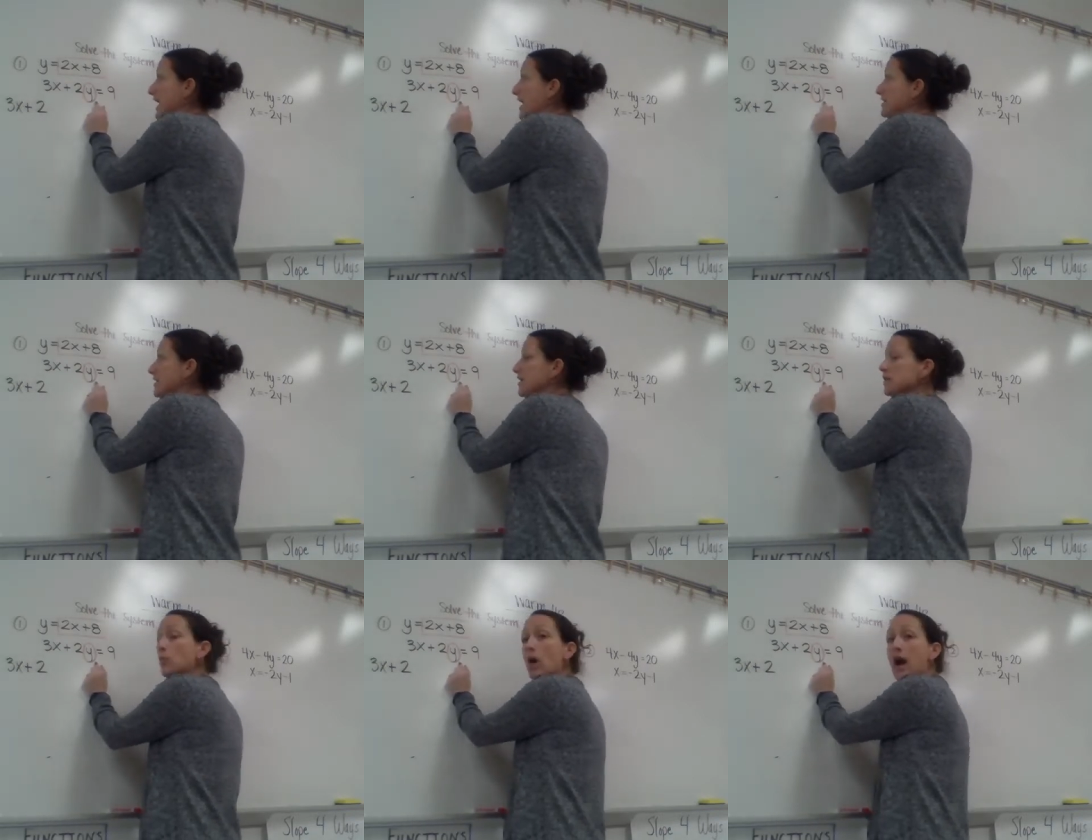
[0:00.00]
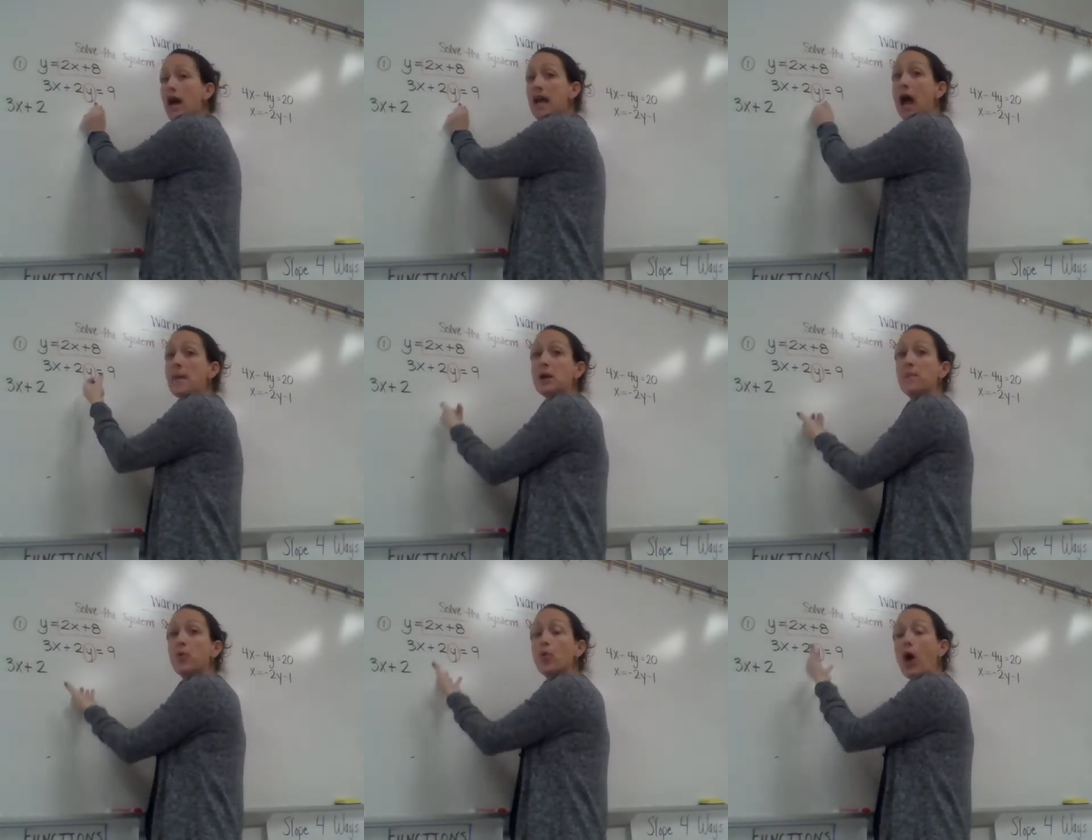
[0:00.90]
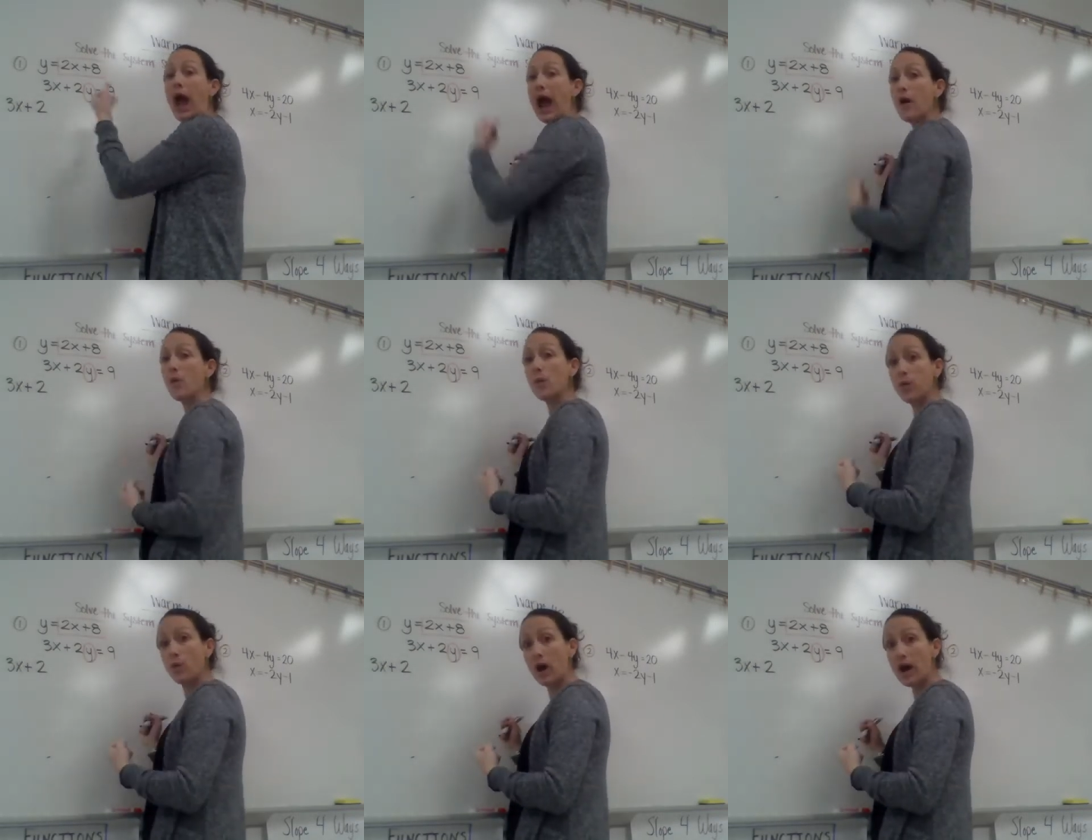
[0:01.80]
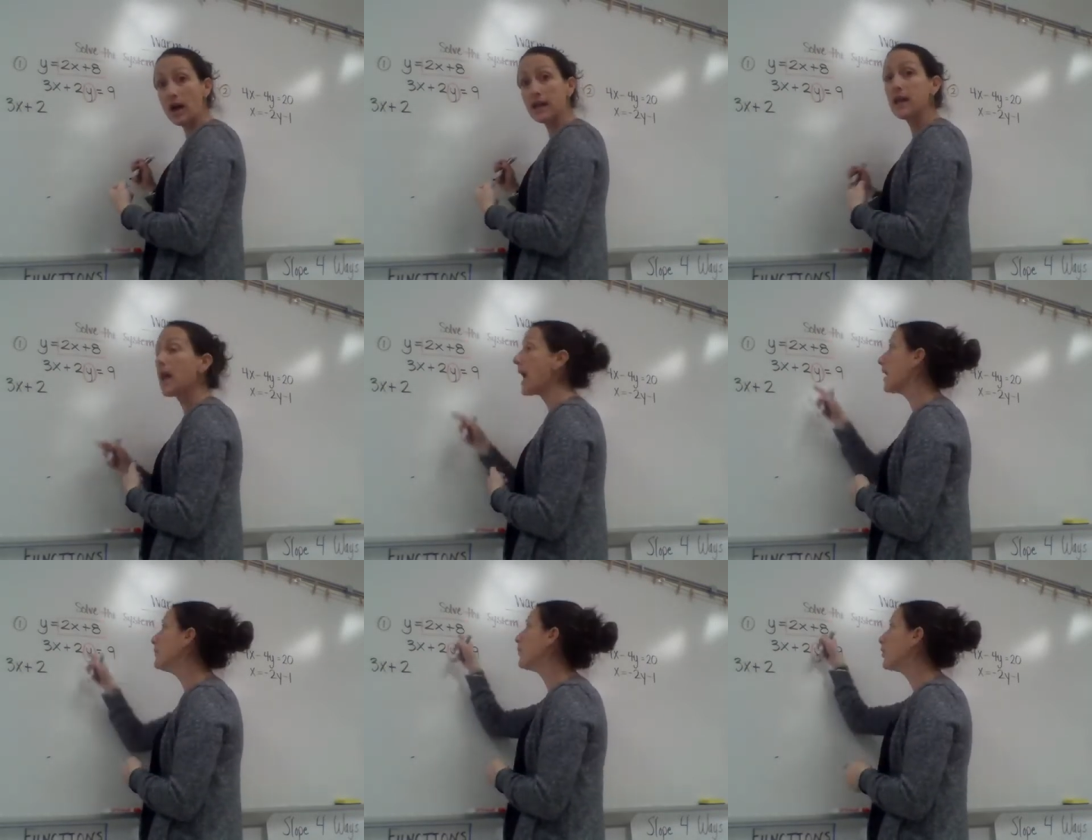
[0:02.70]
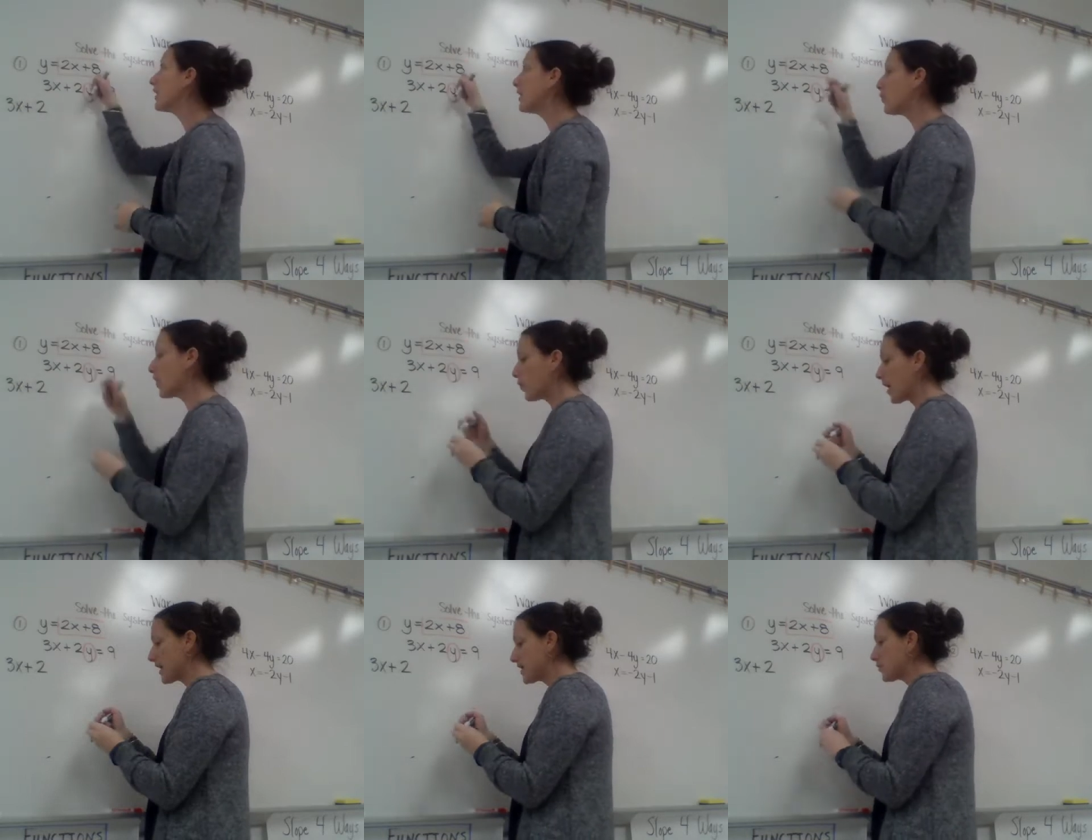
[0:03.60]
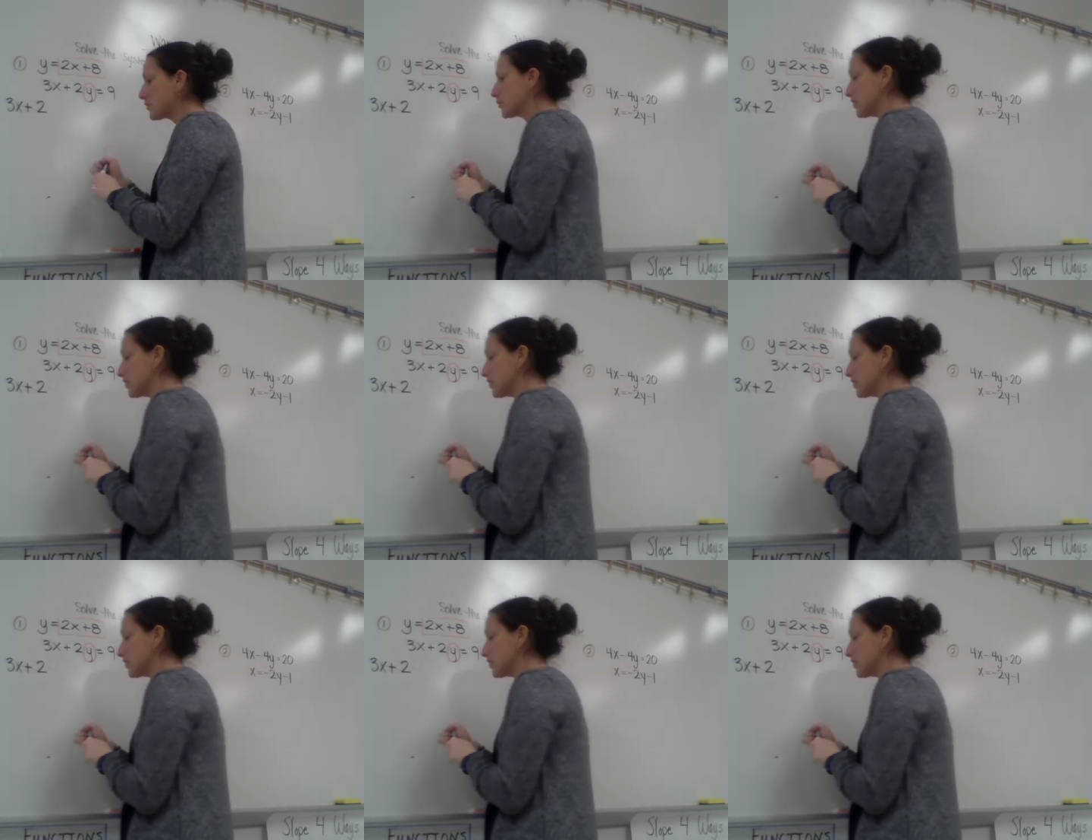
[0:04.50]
get to this y, I'm going to pull out the y and put in what y equals,